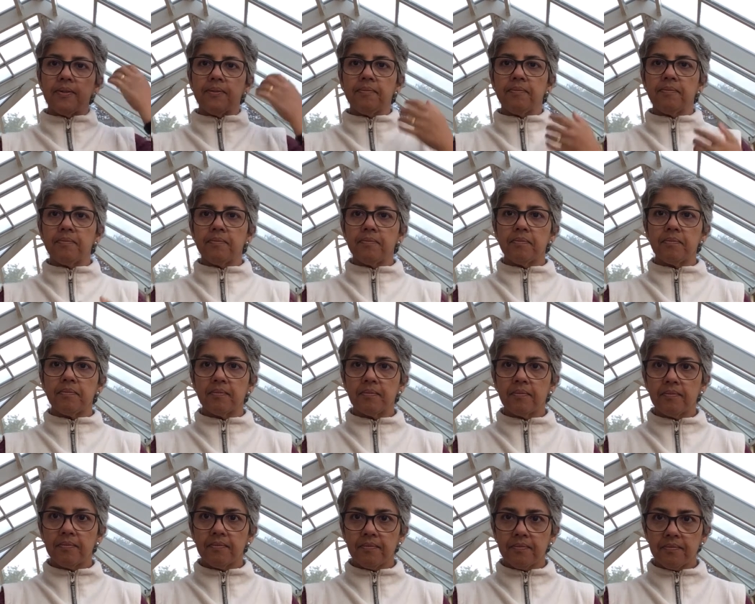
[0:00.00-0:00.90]

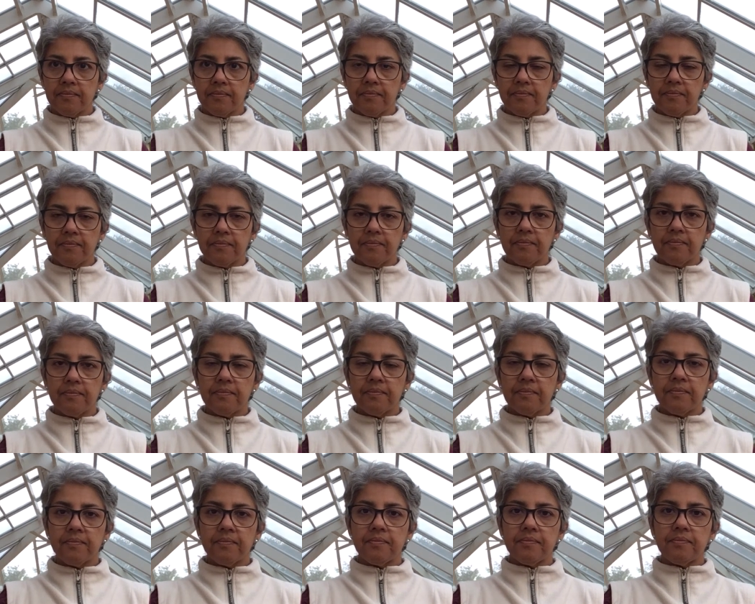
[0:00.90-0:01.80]

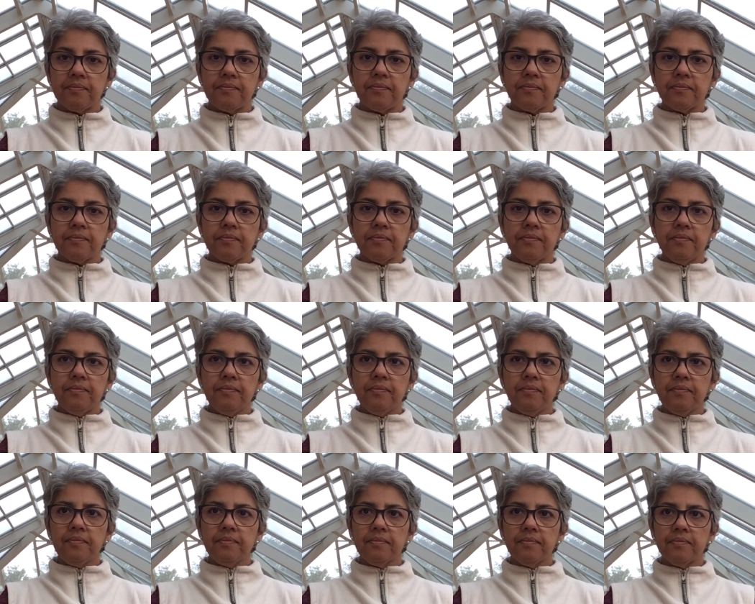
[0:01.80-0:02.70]

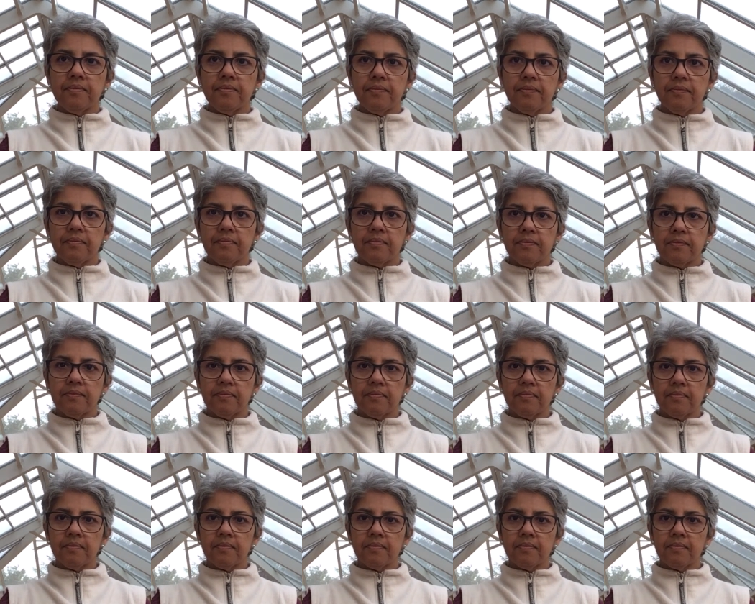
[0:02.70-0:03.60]

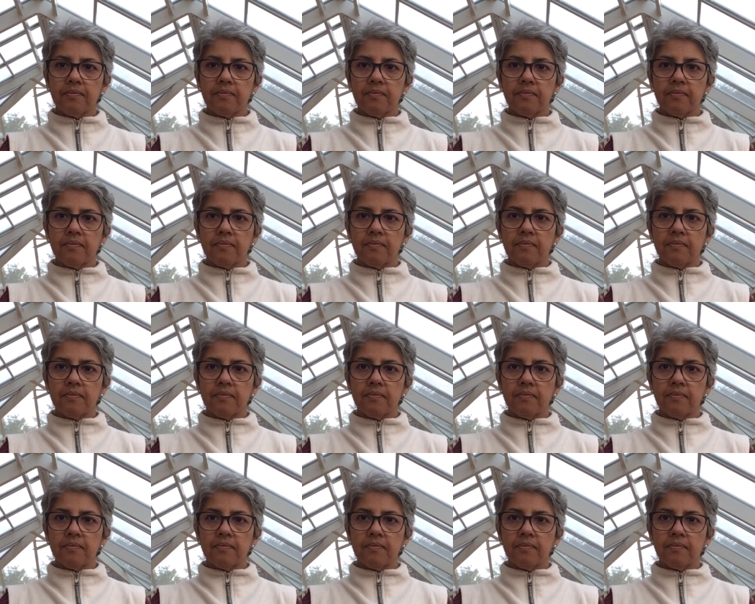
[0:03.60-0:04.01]
[no speech]